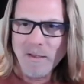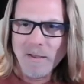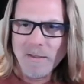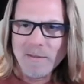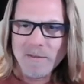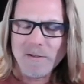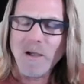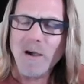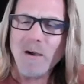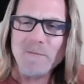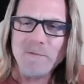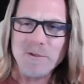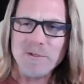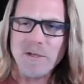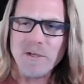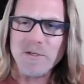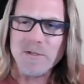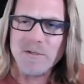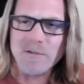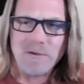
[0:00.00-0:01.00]
the
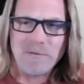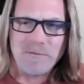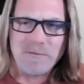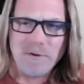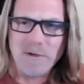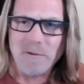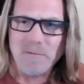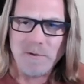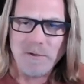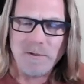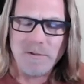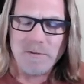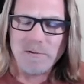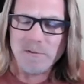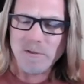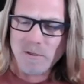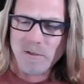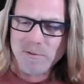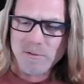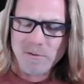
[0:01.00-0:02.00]
conversations are very real.
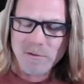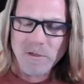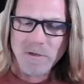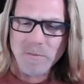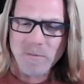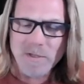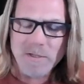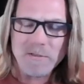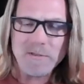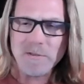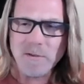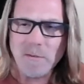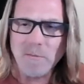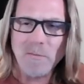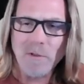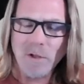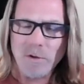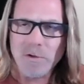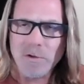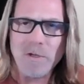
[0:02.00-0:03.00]
There's also going to be
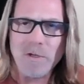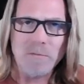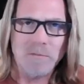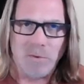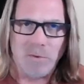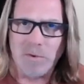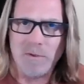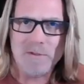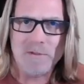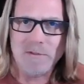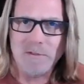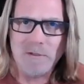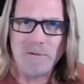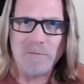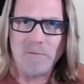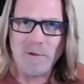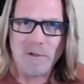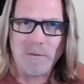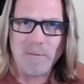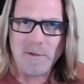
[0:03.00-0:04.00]
some learning points
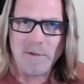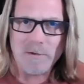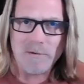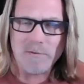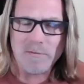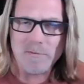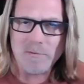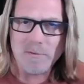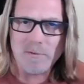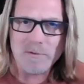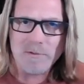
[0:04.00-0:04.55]
that we're going to be going through.